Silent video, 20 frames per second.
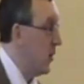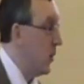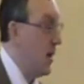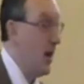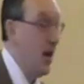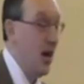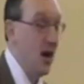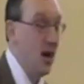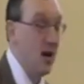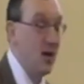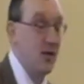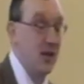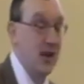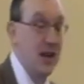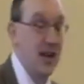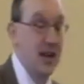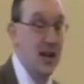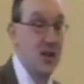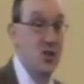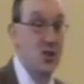We
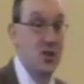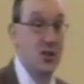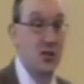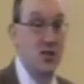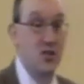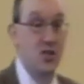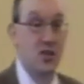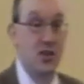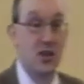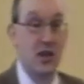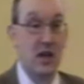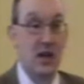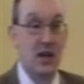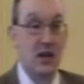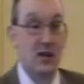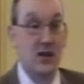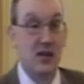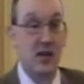have angels